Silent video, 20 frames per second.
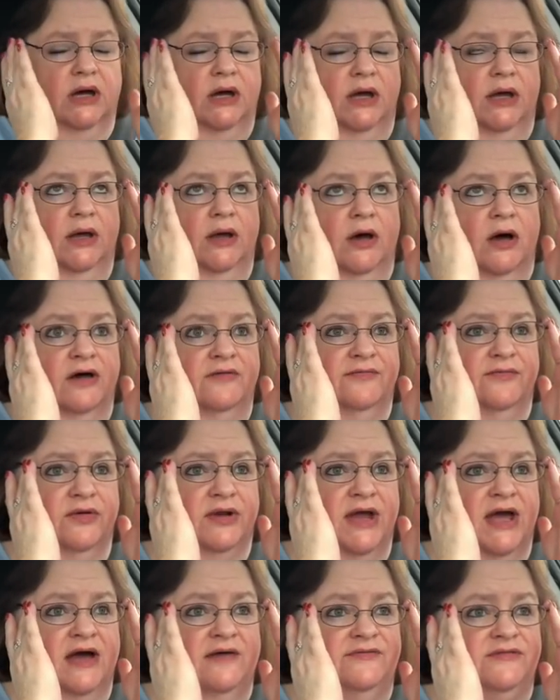I
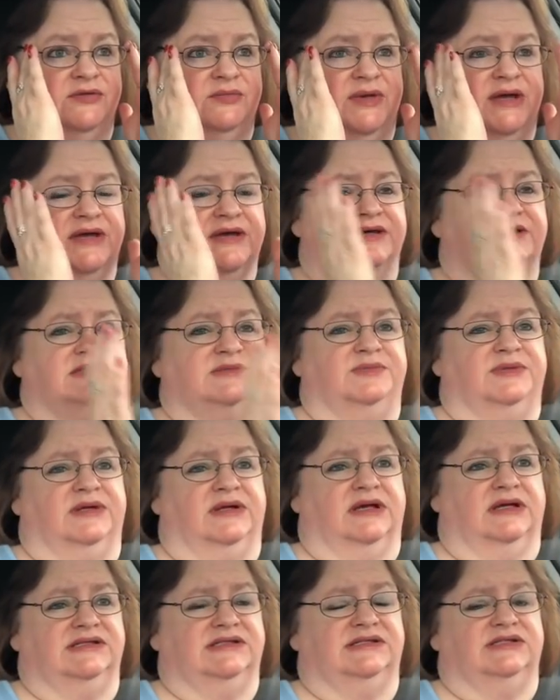offered half to my
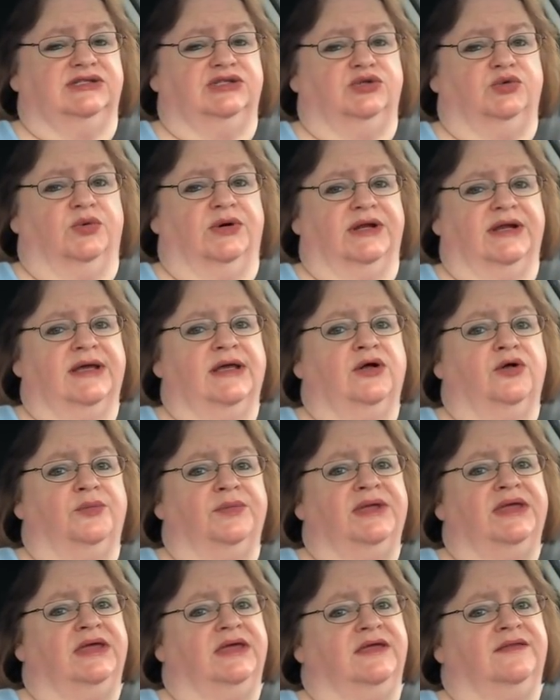husband. I said, do you want to help
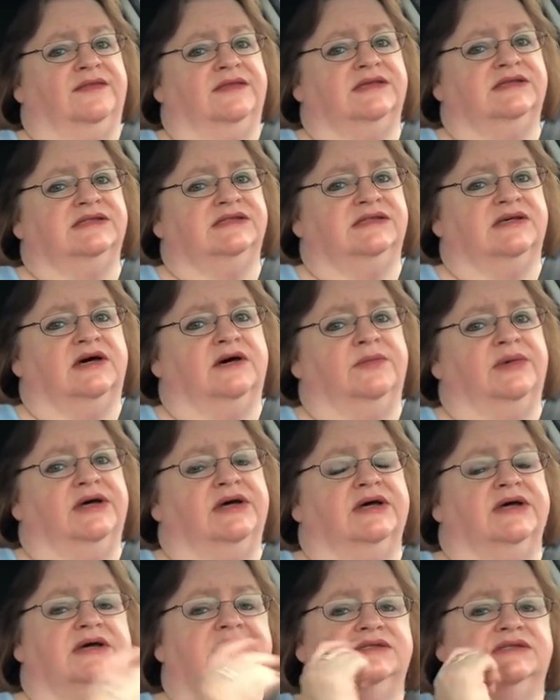me eat this sub?
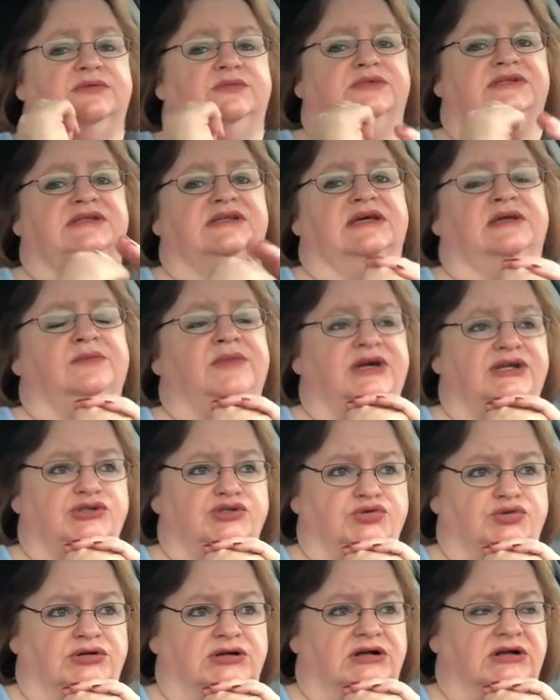Because it was in my
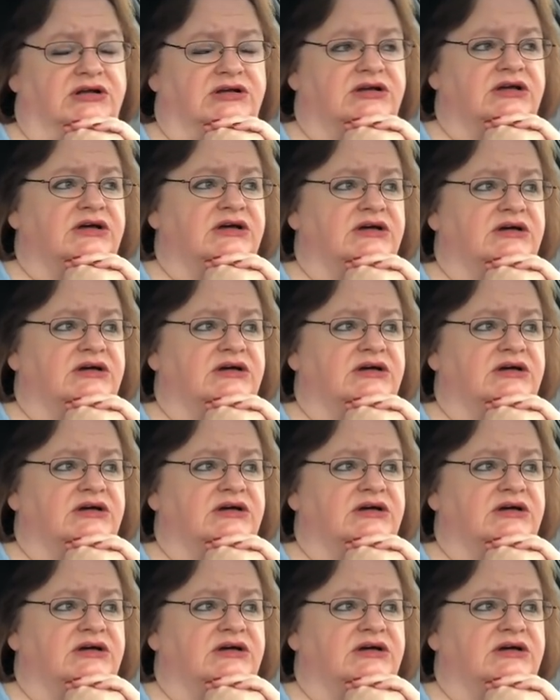trunk.